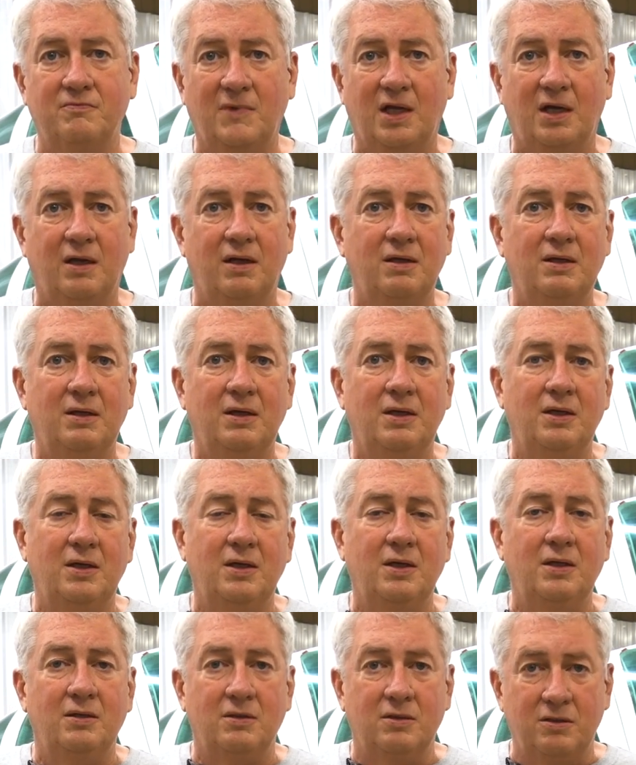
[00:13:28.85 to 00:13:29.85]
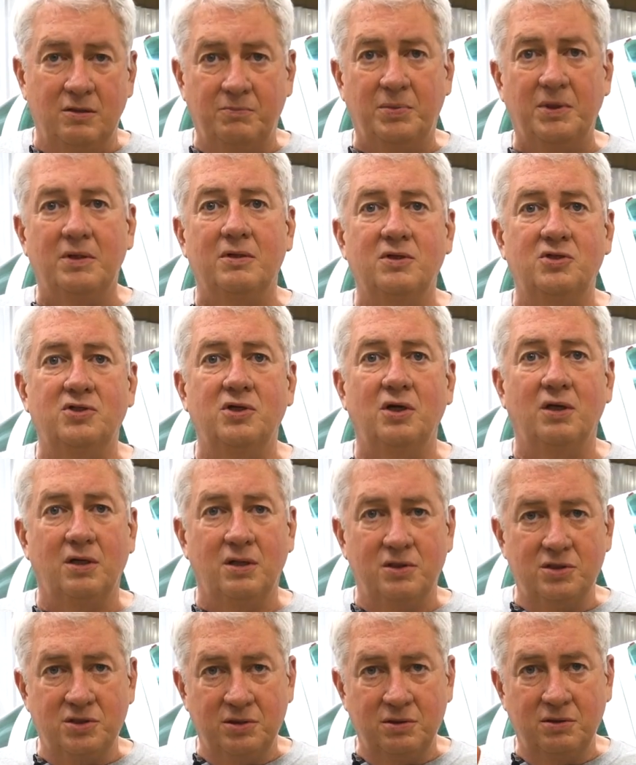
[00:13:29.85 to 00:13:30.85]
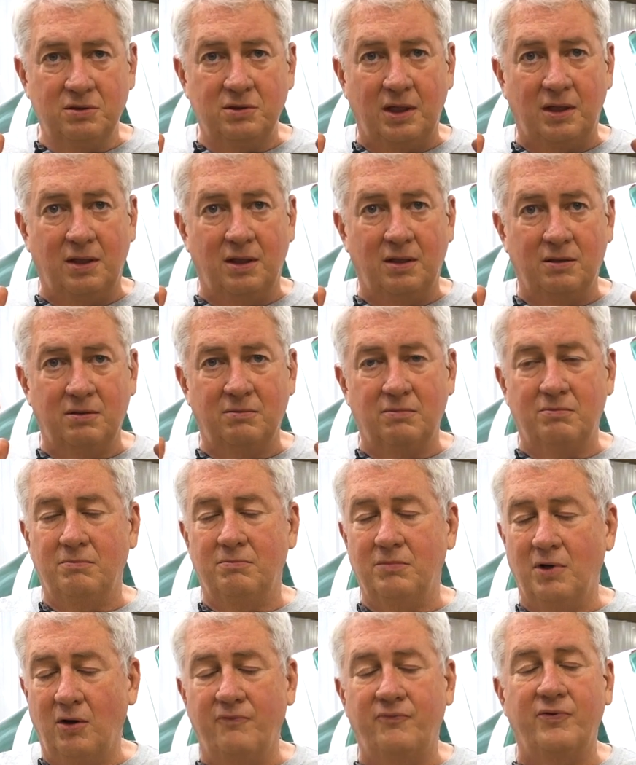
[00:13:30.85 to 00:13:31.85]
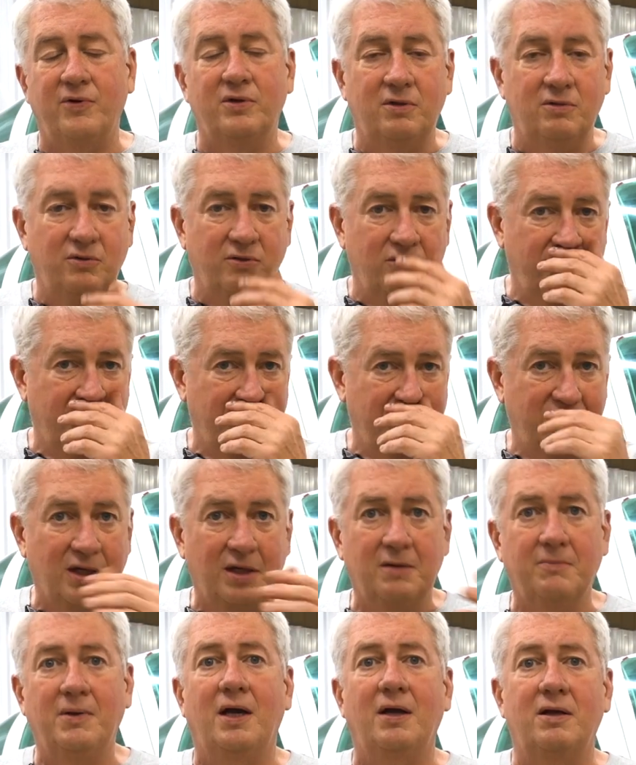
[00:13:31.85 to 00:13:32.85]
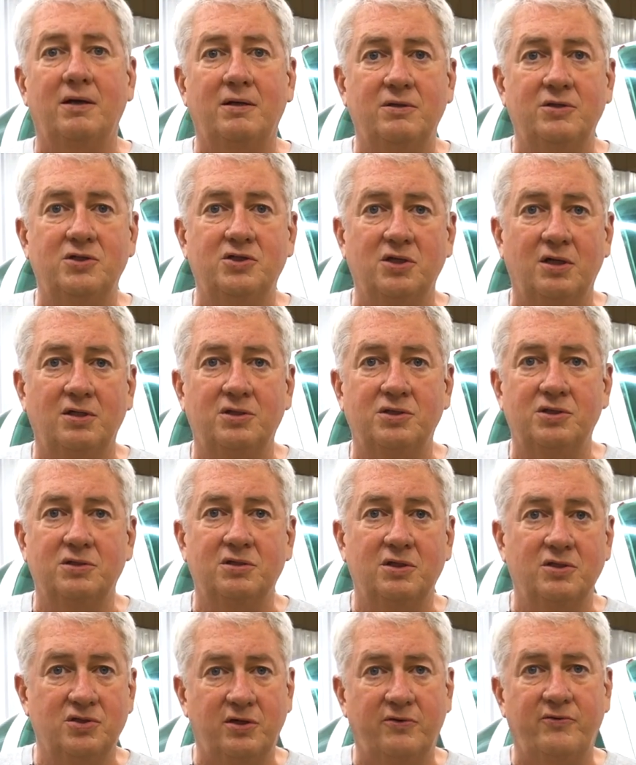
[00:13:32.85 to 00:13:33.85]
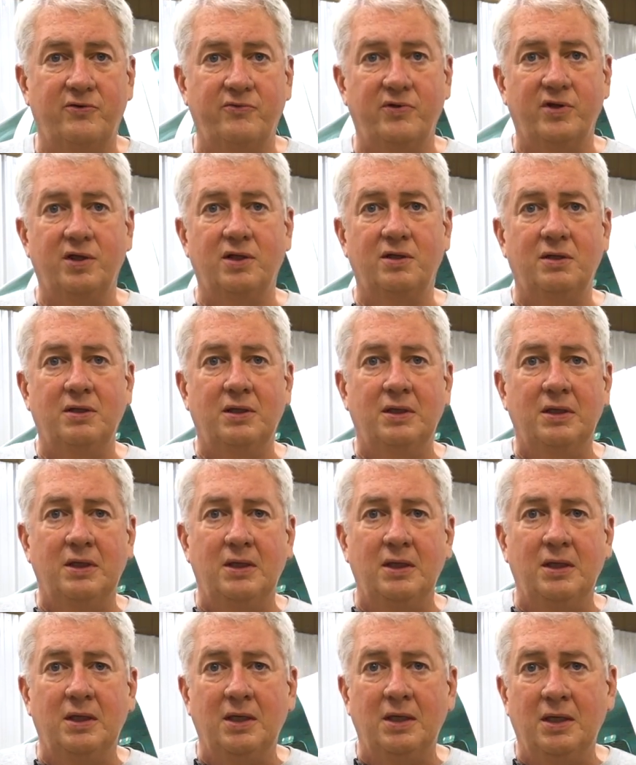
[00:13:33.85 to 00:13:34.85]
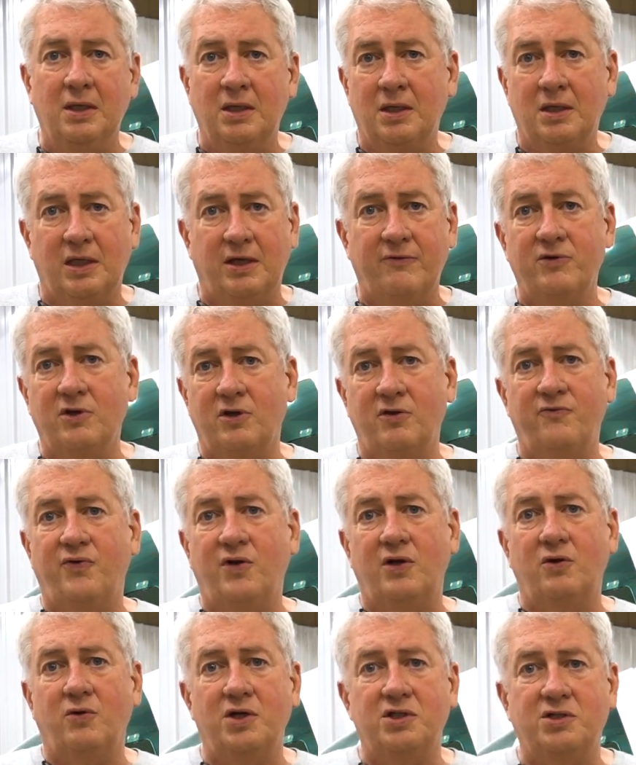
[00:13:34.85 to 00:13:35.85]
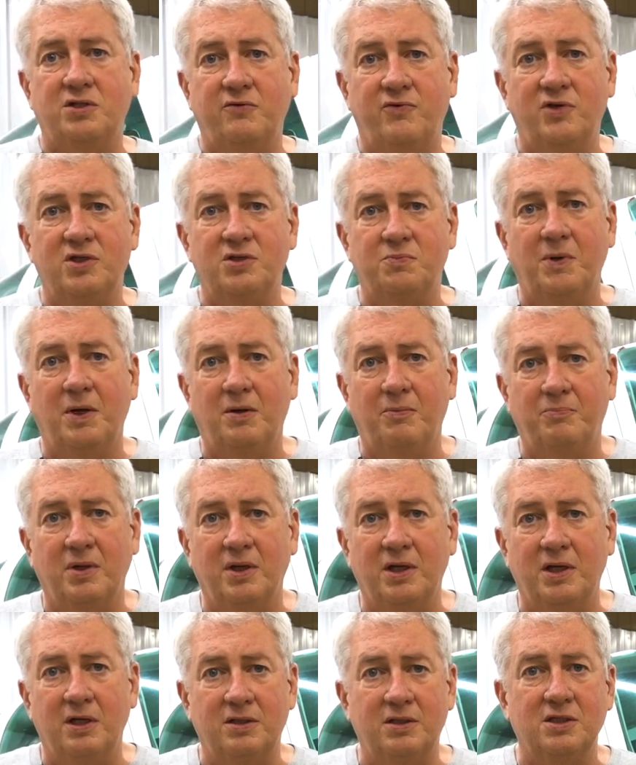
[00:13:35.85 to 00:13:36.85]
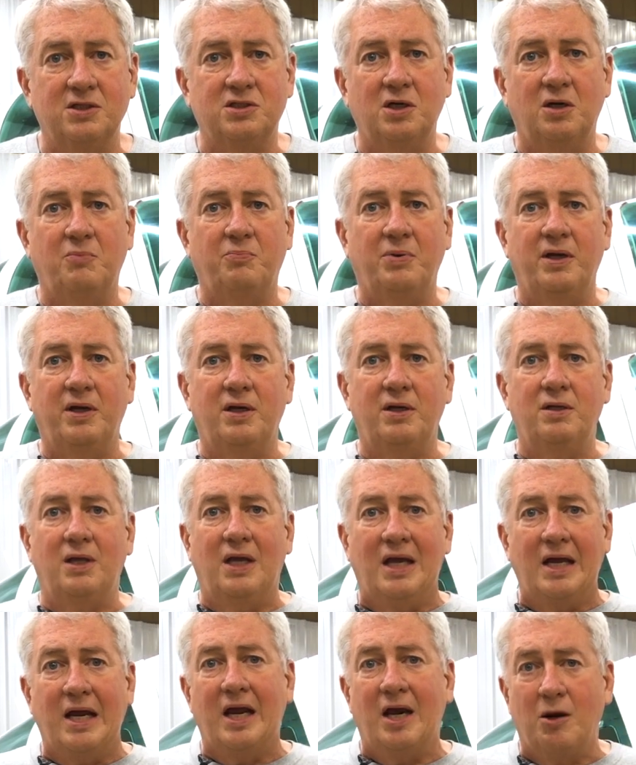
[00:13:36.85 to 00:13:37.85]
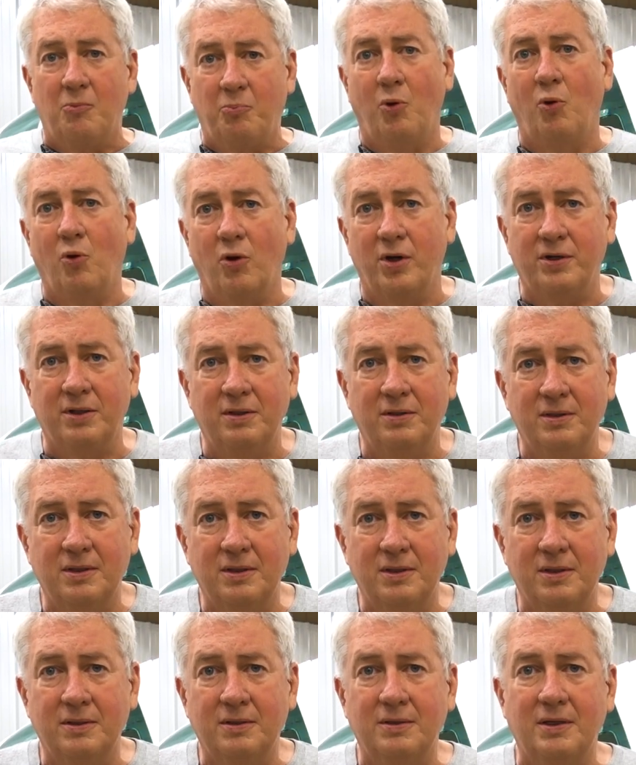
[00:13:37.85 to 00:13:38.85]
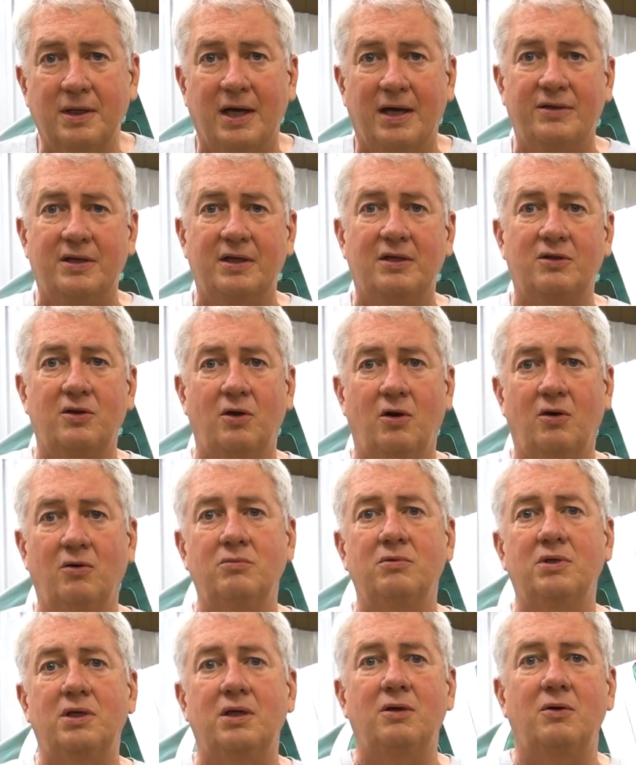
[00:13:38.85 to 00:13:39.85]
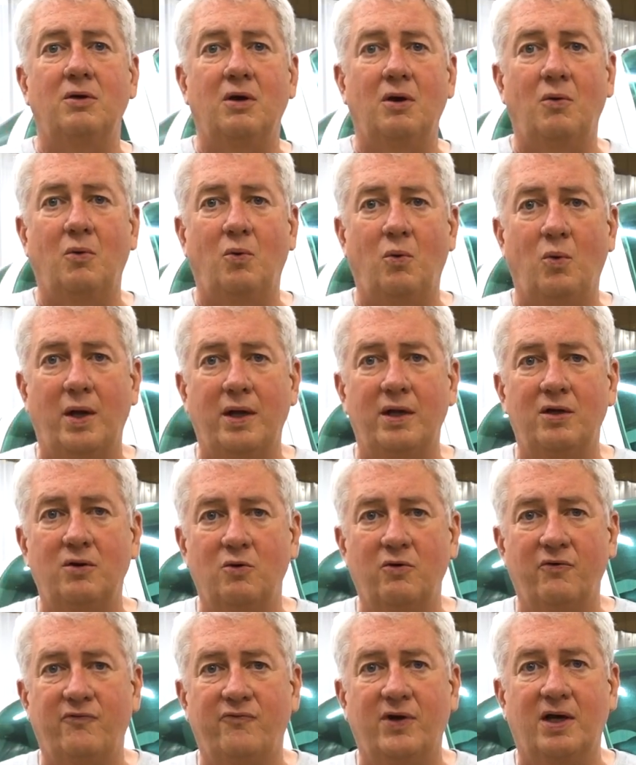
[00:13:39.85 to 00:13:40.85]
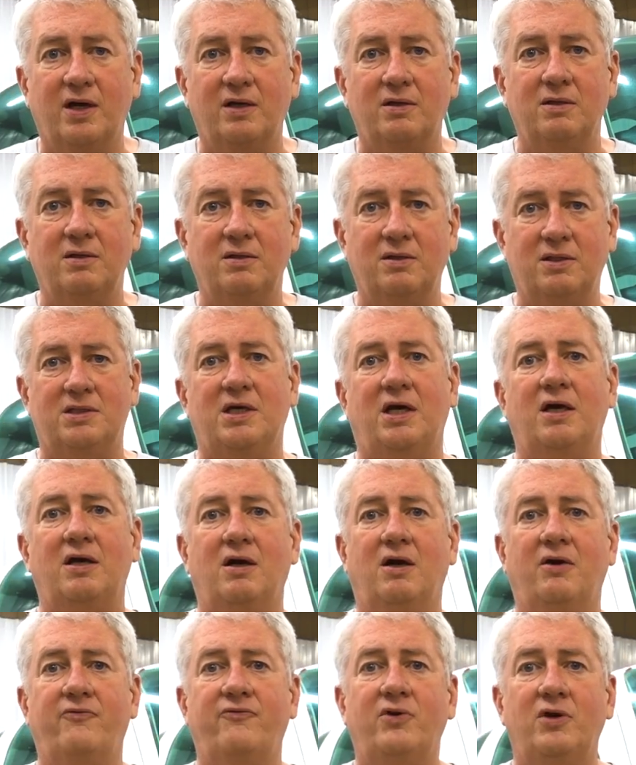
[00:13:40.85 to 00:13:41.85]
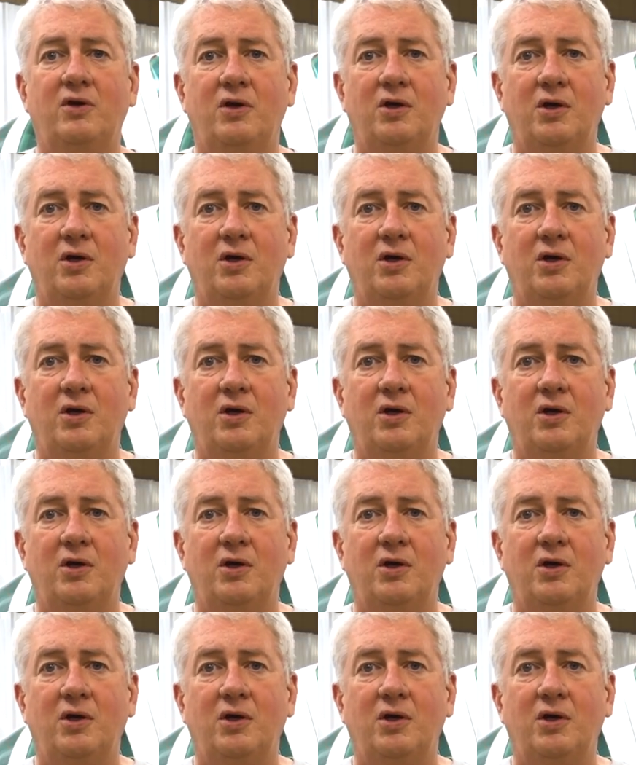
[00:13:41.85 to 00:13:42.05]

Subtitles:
okay? You be the judge, and hopefully you'll think about it and judge conservatively. Given the configuration of this airplane at this airport, I think the only way to affect the takeoff